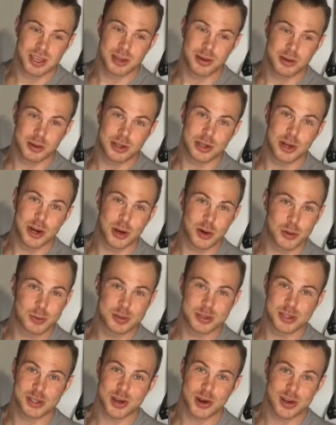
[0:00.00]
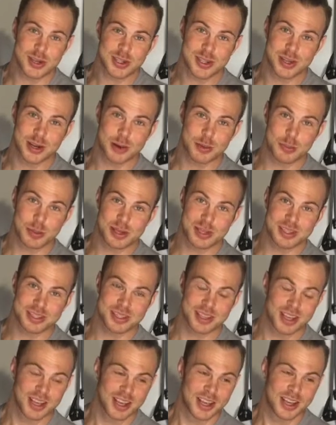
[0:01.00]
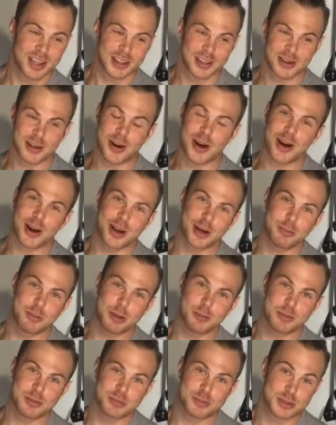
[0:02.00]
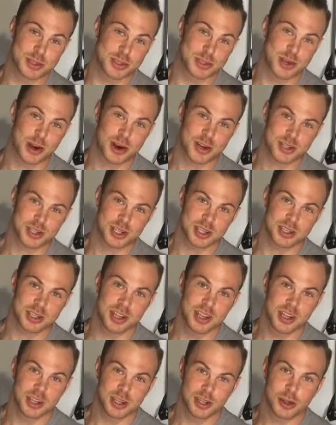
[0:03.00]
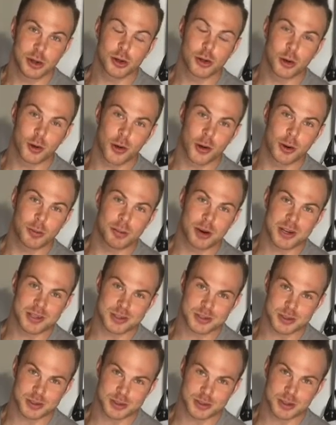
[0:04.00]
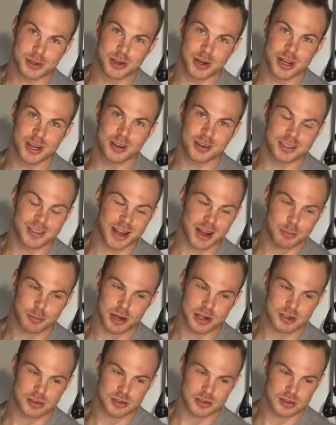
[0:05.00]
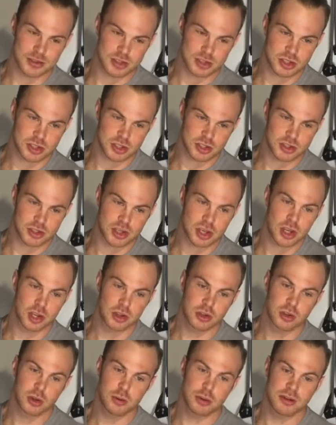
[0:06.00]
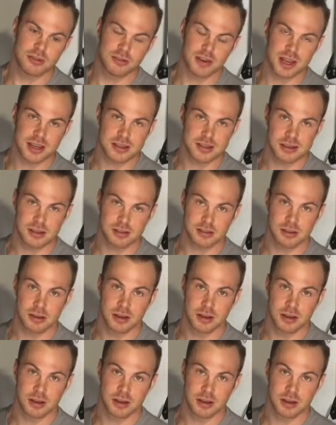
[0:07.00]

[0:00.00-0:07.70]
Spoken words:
When you go to a massage therapist, they're not going to be massaging your groin muscles or your inner thigh muscles. It's just too invasive.